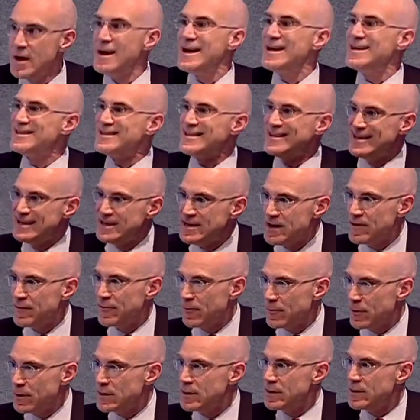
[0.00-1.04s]
It's a
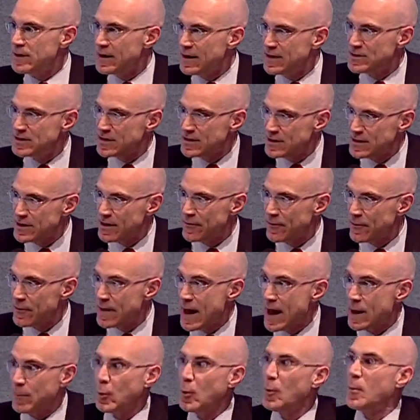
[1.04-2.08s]
different
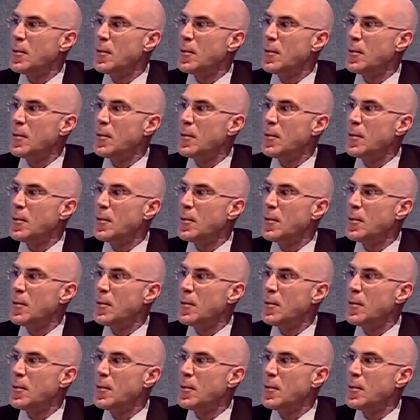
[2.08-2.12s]
animal,